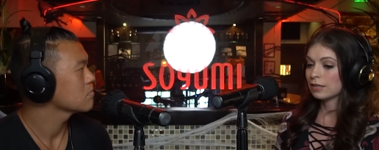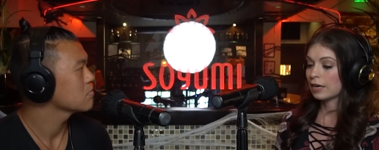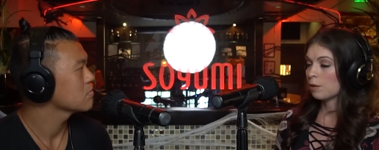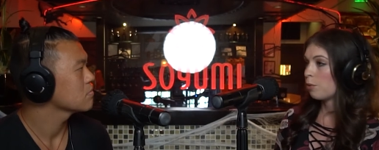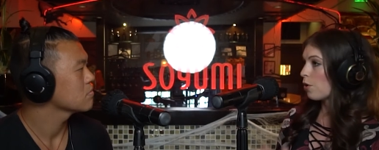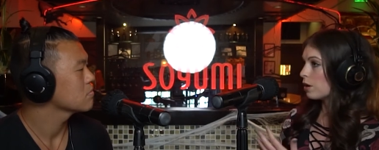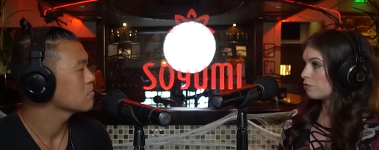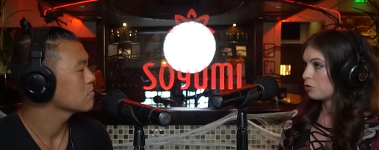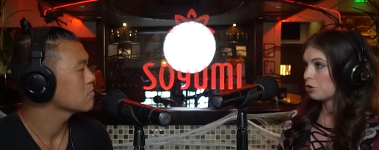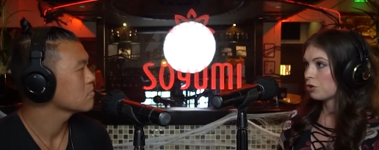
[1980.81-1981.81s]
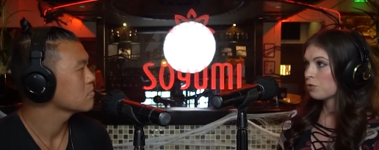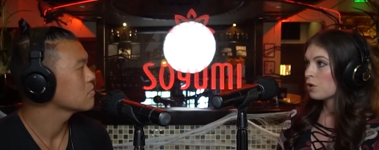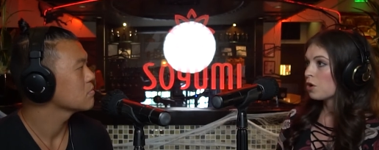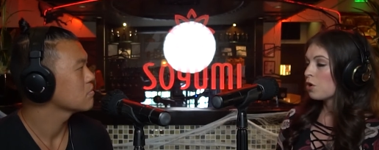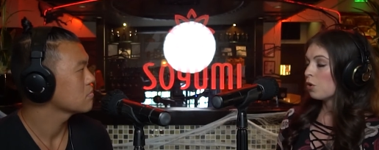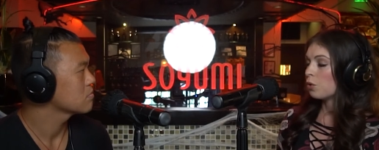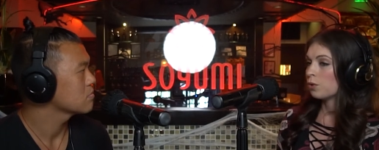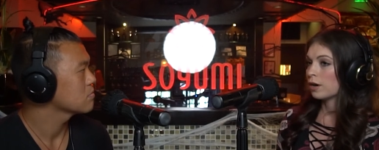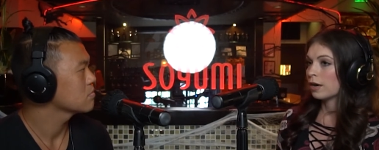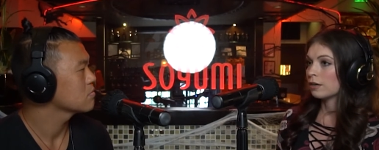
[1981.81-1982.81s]
Speaker 1: like a point of view
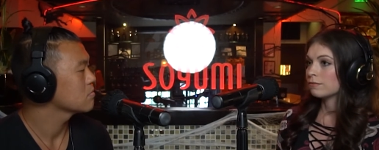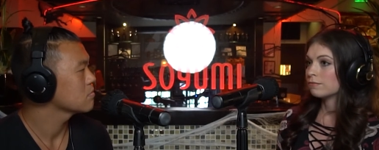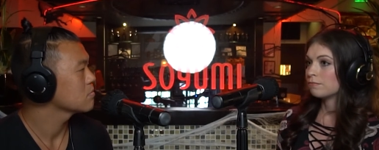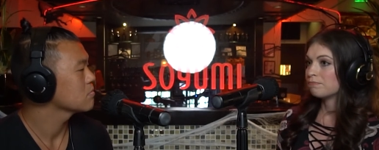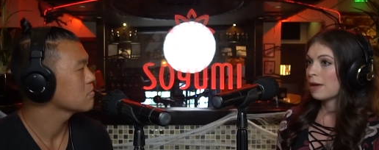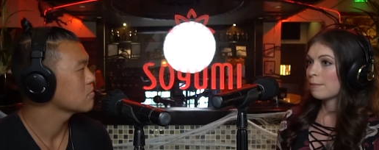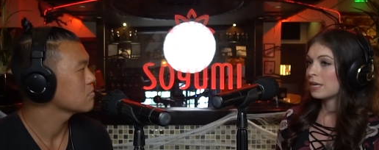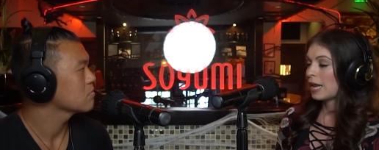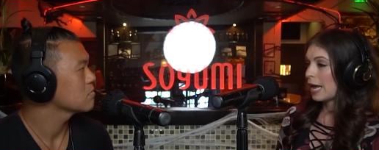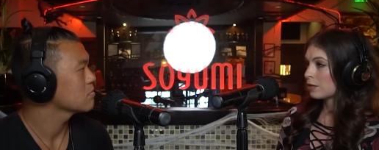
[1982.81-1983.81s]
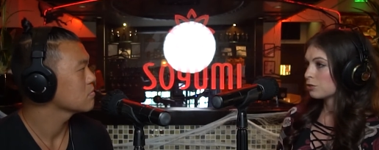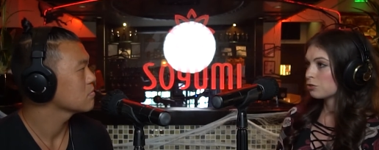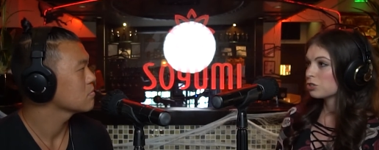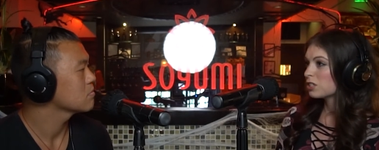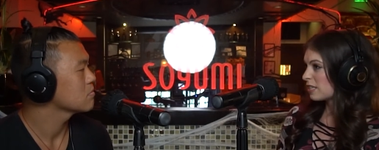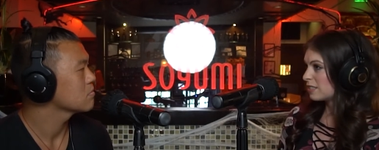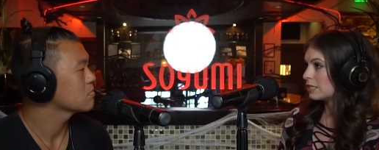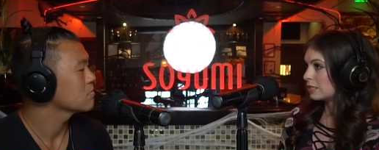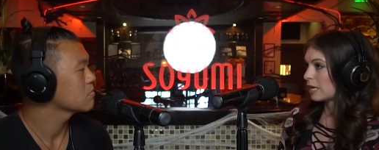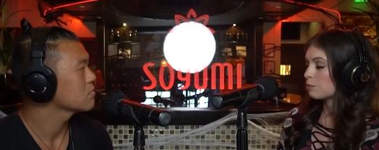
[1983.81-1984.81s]
or maybe an answer just as
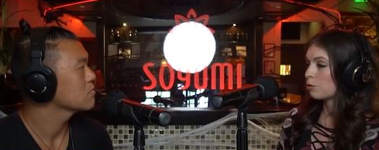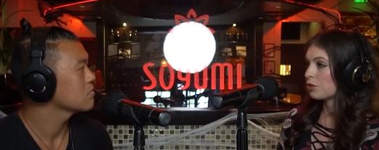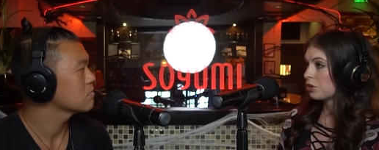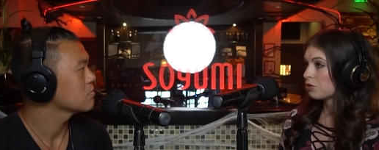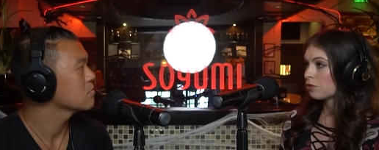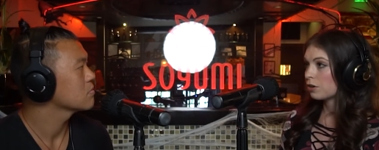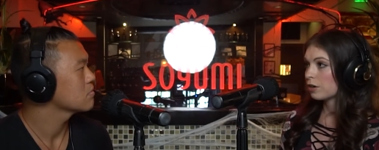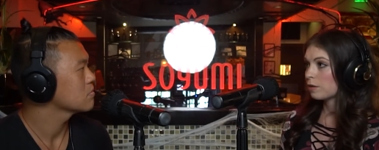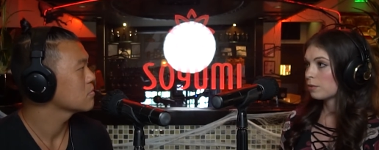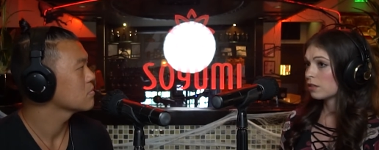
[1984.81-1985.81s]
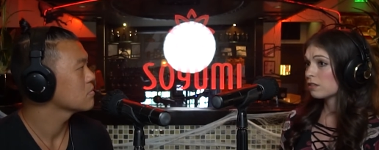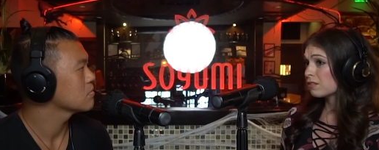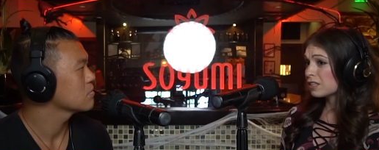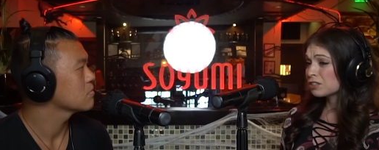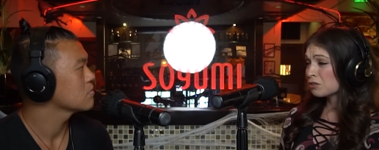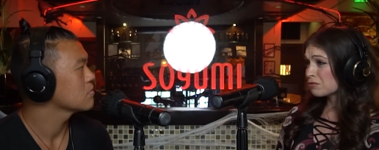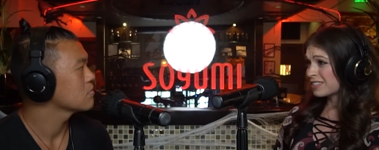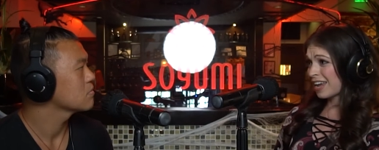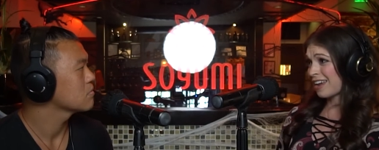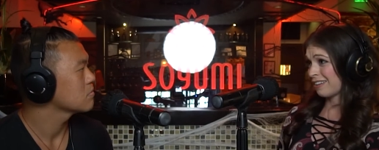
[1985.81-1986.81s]
an example that you don't agree with then
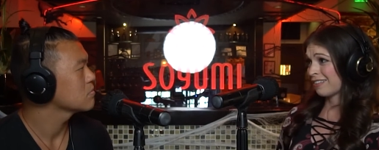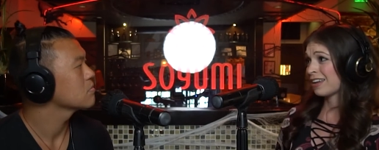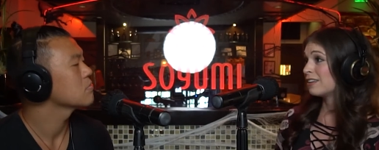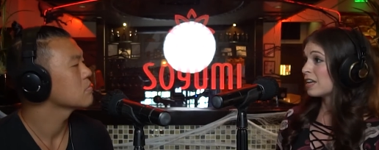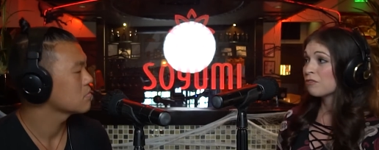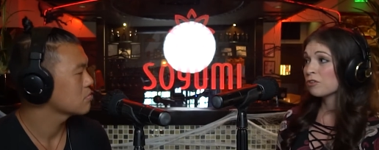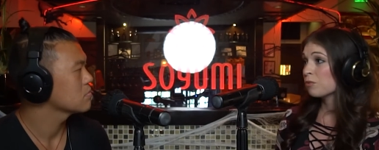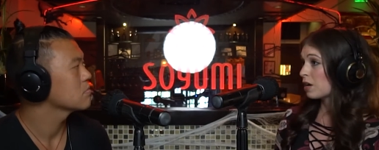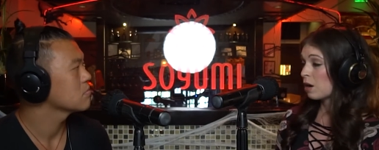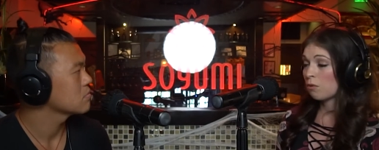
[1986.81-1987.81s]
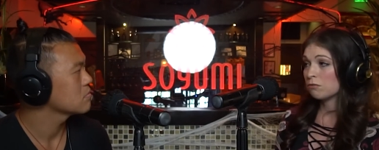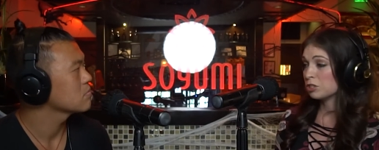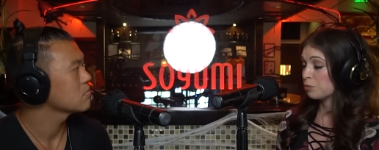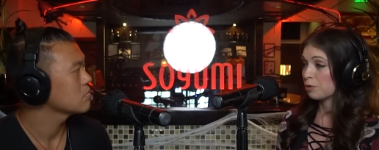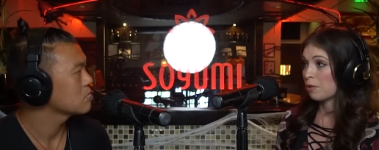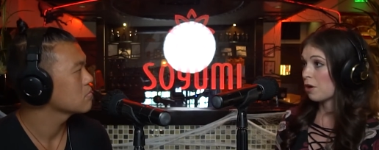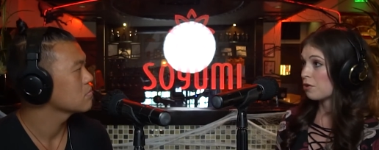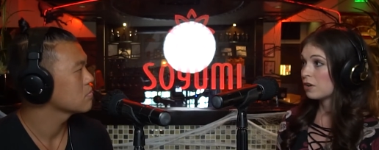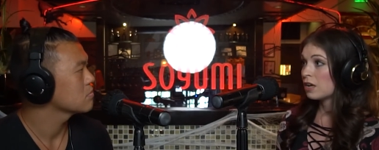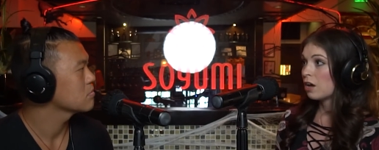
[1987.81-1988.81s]
don't say it like never would i want to
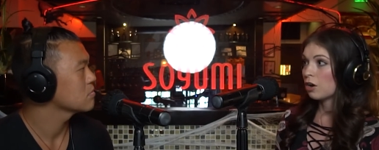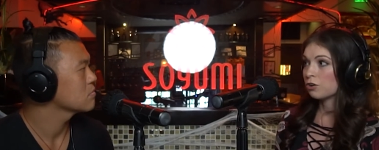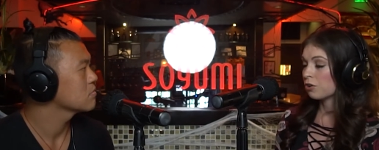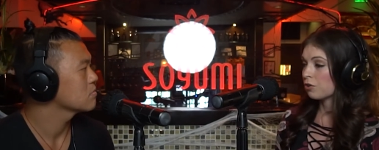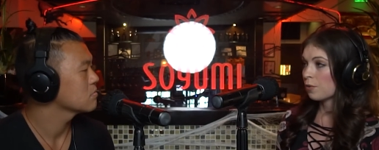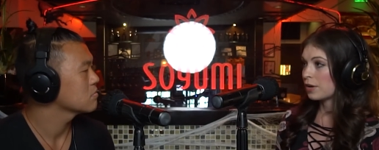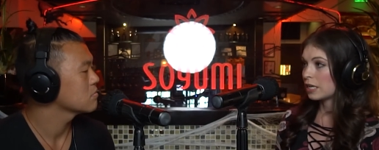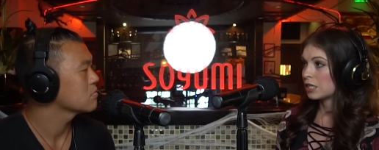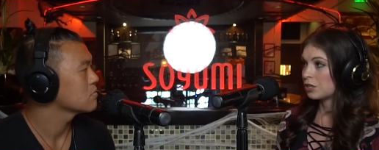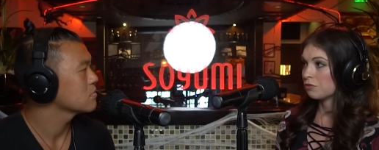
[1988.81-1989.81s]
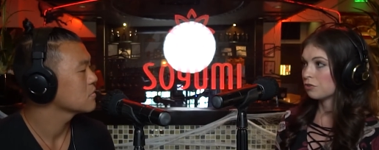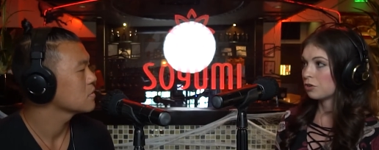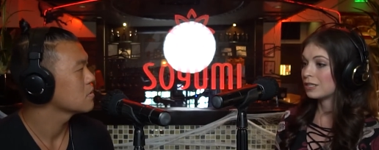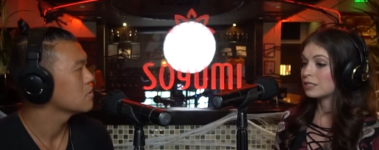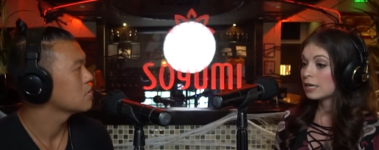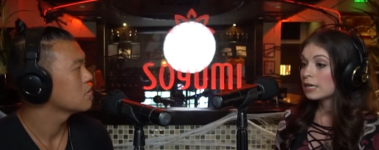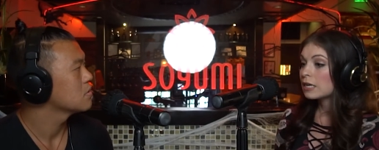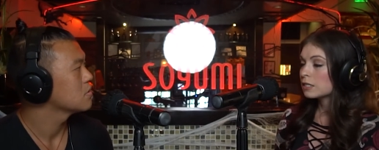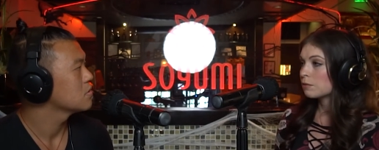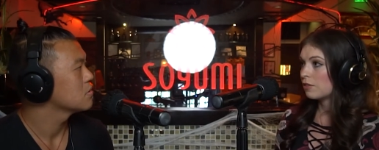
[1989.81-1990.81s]
promote a girl going into interview and
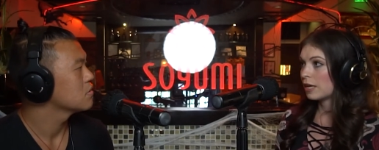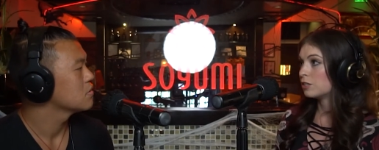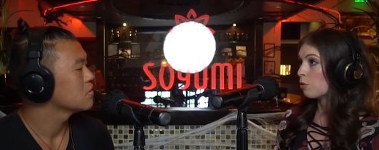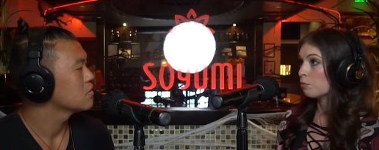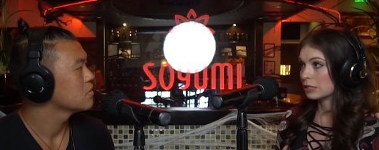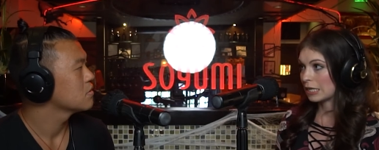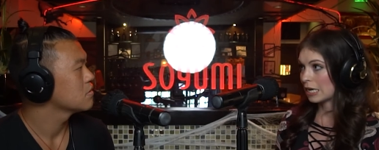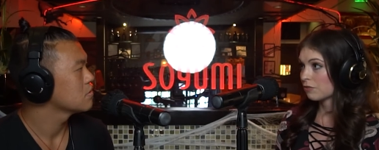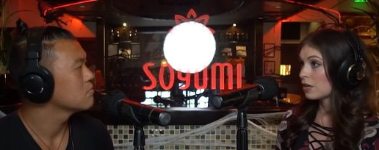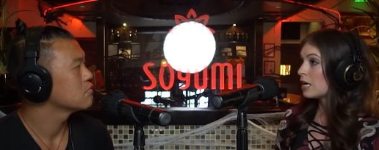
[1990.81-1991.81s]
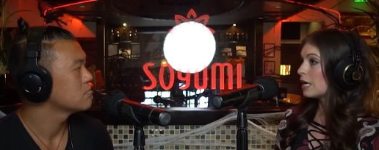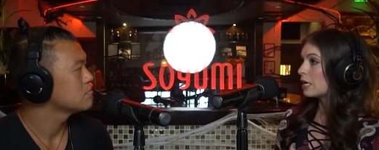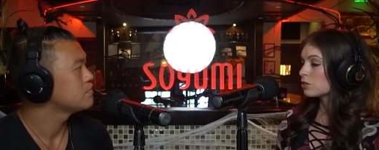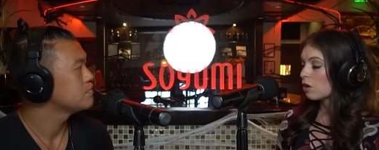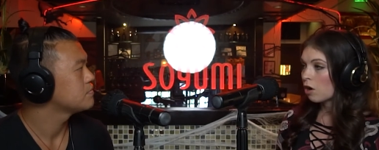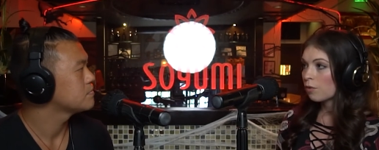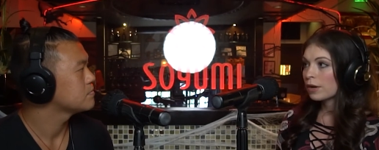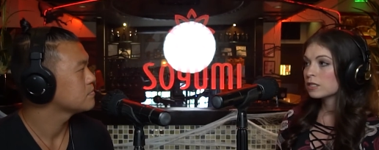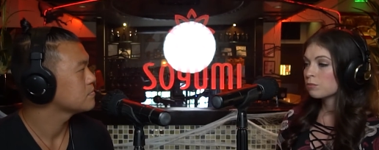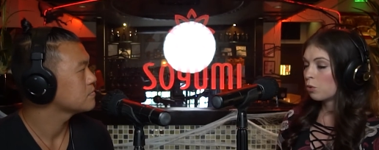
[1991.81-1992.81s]
saying something they don't believe it is
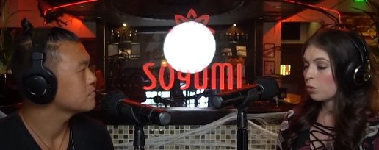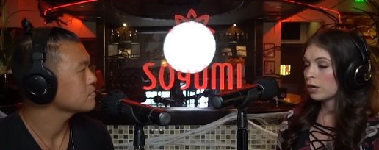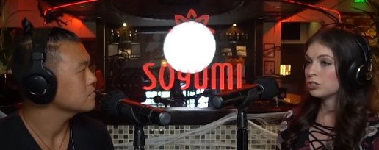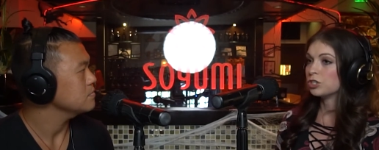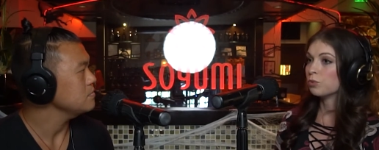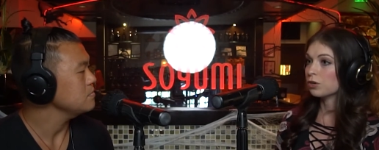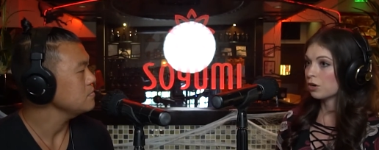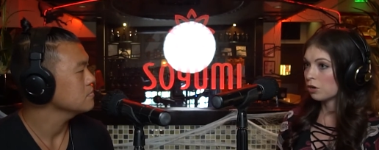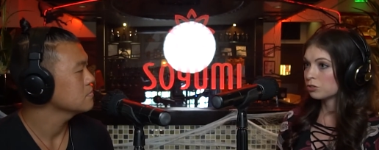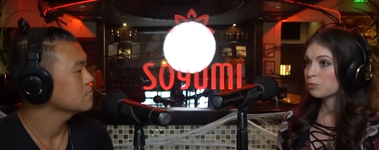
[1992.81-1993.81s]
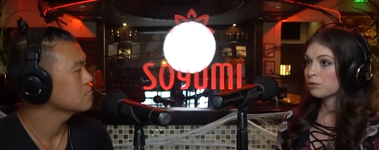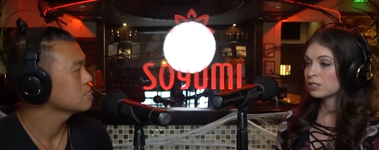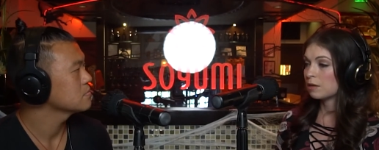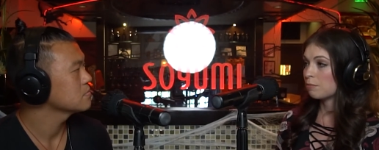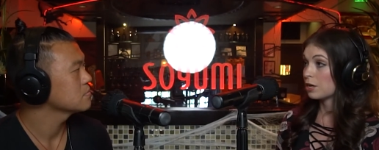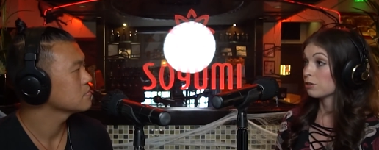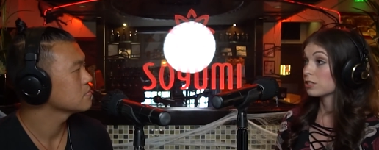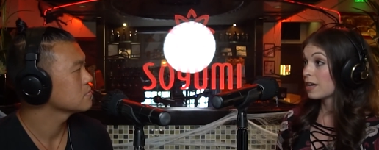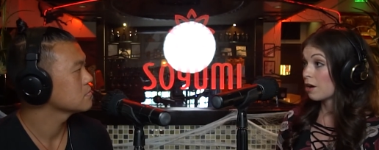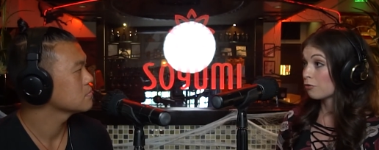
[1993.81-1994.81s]
always important to 100% be
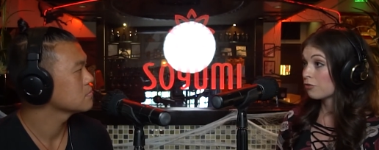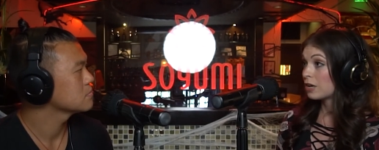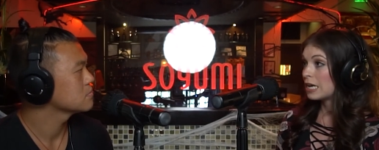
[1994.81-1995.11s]
yourself